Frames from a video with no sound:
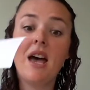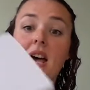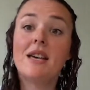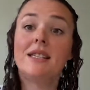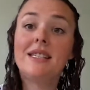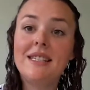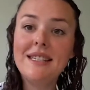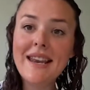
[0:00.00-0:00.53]

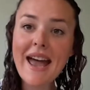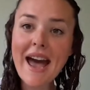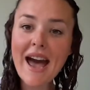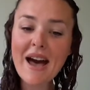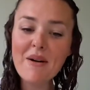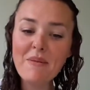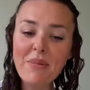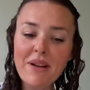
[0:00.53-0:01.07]

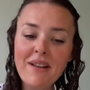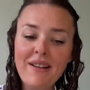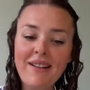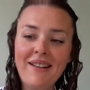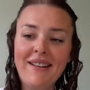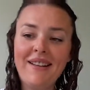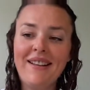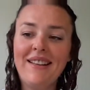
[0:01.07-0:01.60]
Snap!
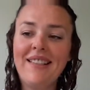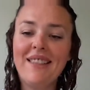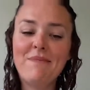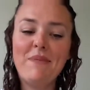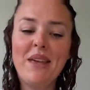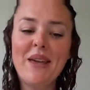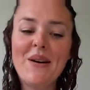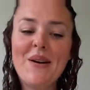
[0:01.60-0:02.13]

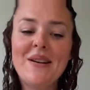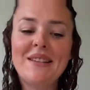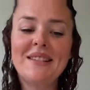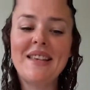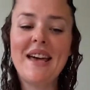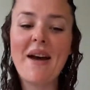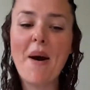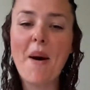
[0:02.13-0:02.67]
Because
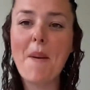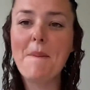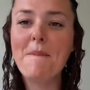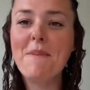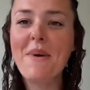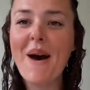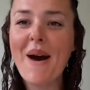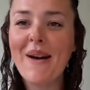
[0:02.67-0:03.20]
they are
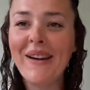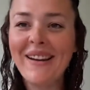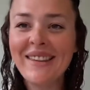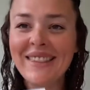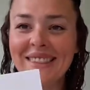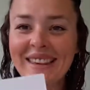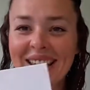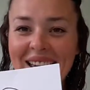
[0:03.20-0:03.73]
both
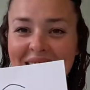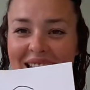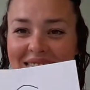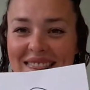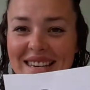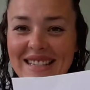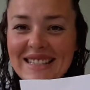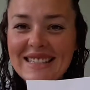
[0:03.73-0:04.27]

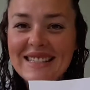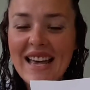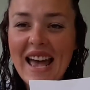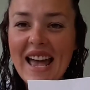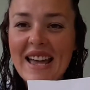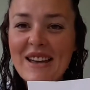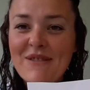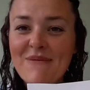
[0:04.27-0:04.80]
the
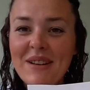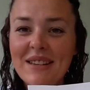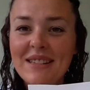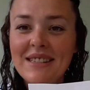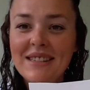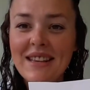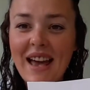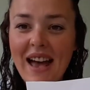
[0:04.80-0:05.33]
same
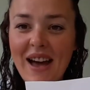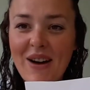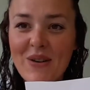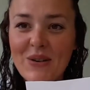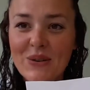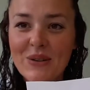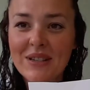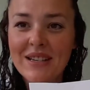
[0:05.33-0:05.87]

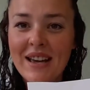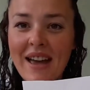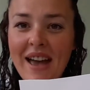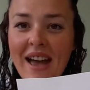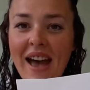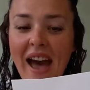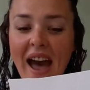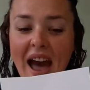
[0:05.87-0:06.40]
sound.
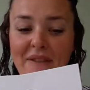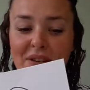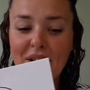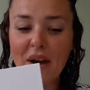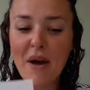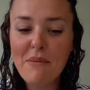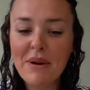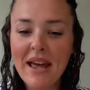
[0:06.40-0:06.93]
Have a go
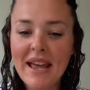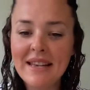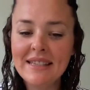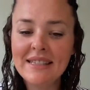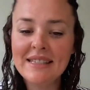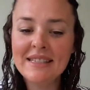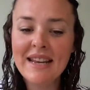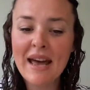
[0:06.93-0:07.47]
at playing
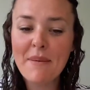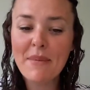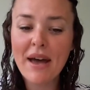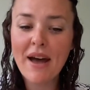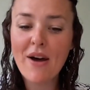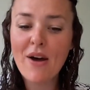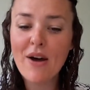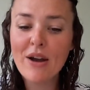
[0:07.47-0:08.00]
Snap
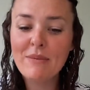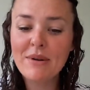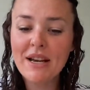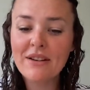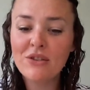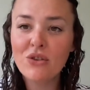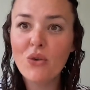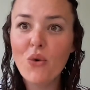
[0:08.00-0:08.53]
at home
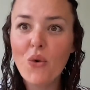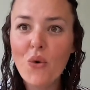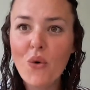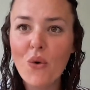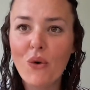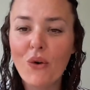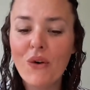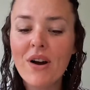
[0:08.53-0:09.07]
nursery,
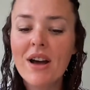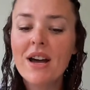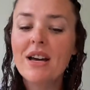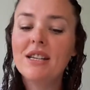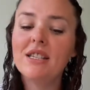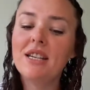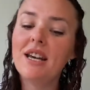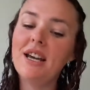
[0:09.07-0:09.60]
or
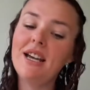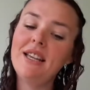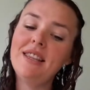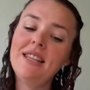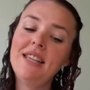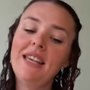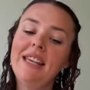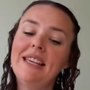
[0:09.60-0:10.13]
turn
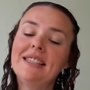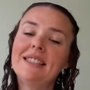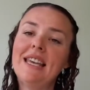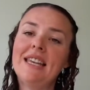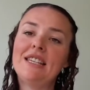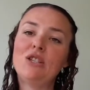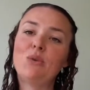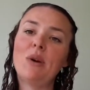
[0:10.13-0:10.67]
these
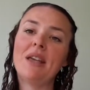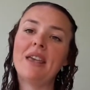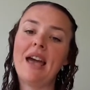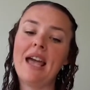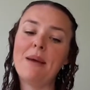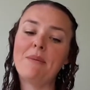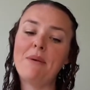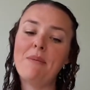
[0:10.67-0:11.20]
into a
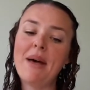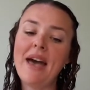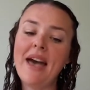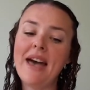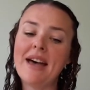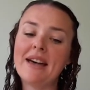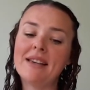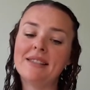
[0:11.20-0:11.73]
game of
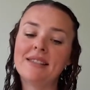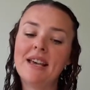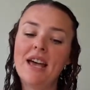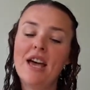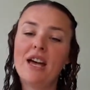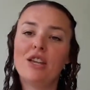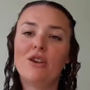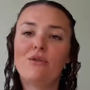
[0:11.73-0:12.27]
pairs.
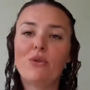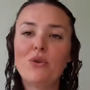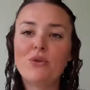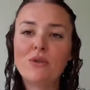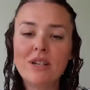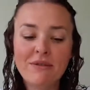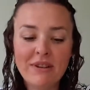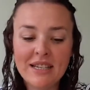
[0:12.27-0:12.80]
You've
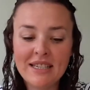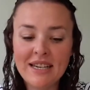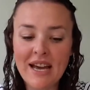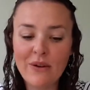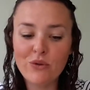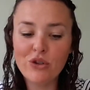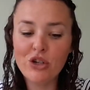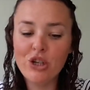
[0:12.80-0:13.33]
already written
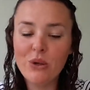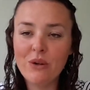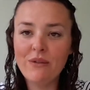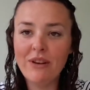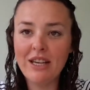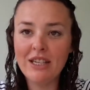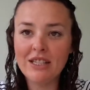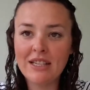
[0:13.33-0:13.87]
out 2 of
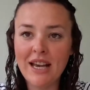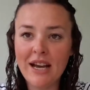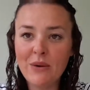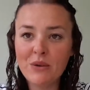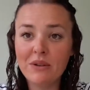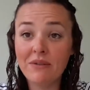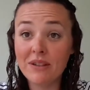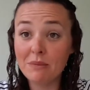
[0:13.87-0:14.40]
each
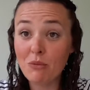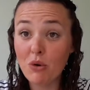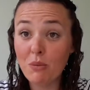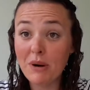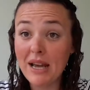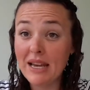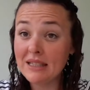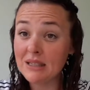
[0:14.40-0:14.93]
sound. If there's more
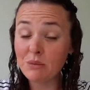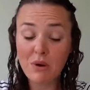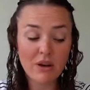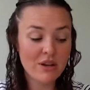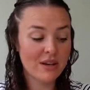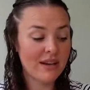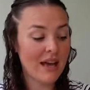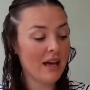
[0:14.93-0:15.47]
players as well,
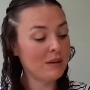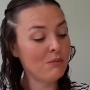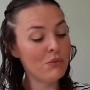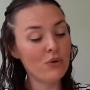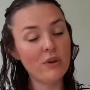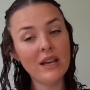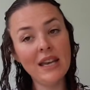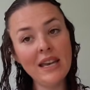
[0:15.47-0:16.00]
you can add
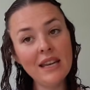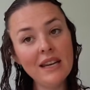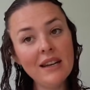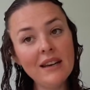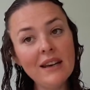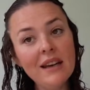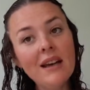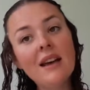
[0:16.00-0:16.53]
more in.
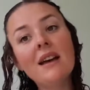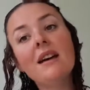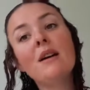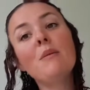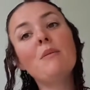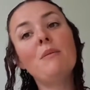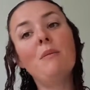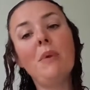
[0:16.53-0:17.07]

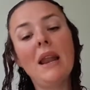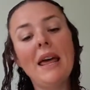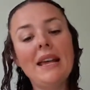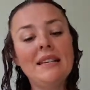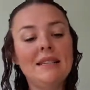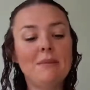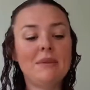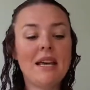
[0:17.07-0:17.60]

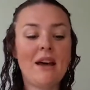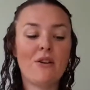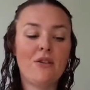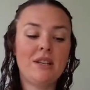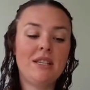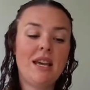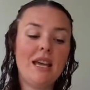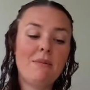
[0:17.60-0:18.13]
Place them down on
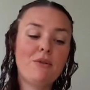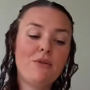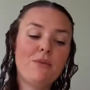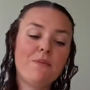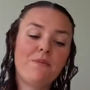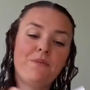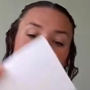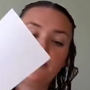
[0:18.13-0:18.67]
the table,
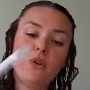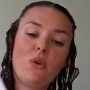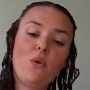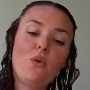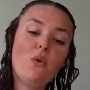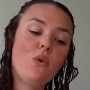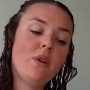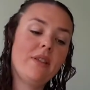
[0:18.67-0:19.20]

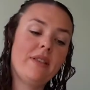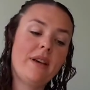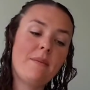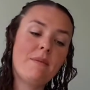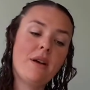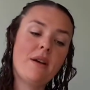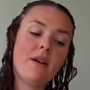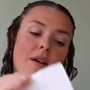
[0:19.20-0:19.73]
all of
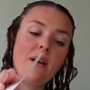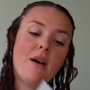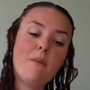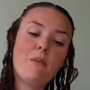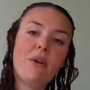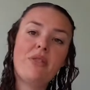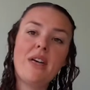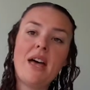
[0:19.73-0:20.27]
them
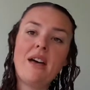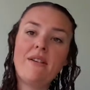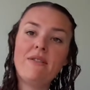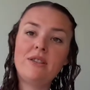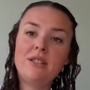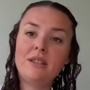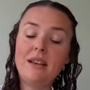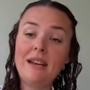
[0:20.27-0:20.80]
with their
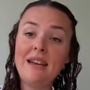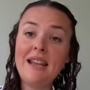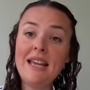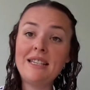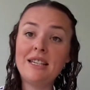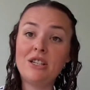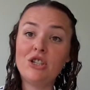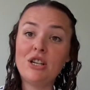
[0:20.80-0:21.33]

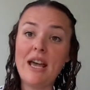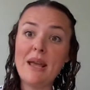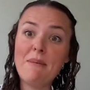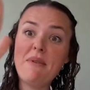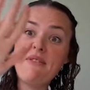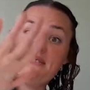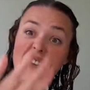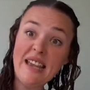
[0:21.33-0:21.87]
letter shape
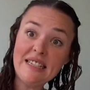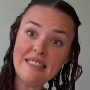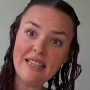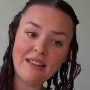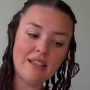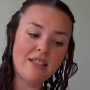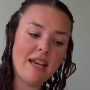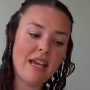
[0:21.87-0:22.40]

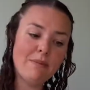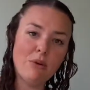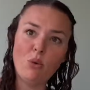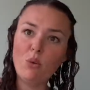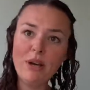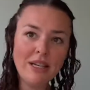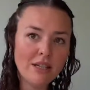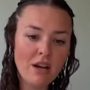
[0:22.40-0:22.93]
facing the table.
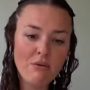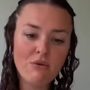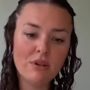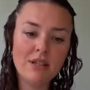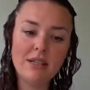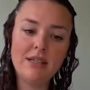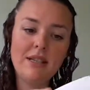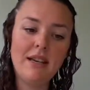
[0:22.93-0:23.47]
We don't
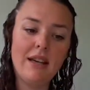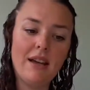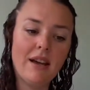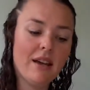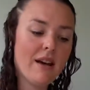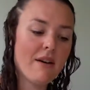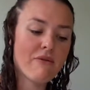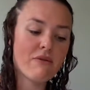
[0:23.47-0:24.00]
want to see
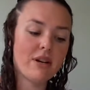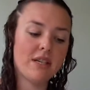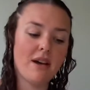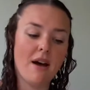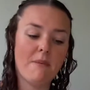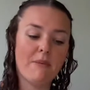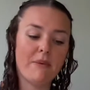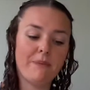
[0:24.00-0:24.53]
it, cover it
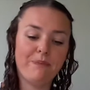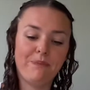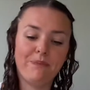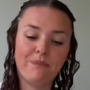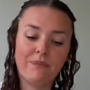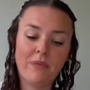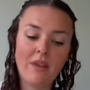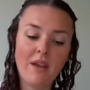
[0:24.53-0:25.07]
up.
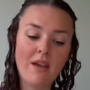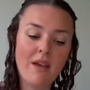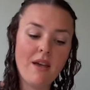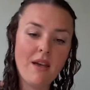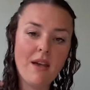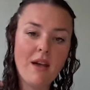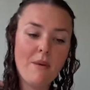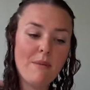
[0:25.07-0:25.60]

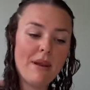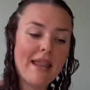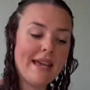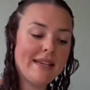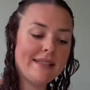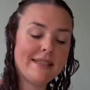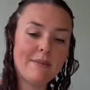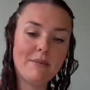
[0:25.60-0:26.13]

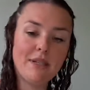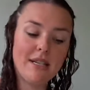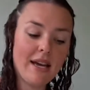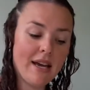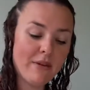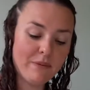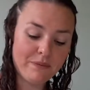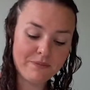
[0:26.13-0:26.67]
Place them
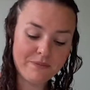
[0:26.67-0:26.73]
down.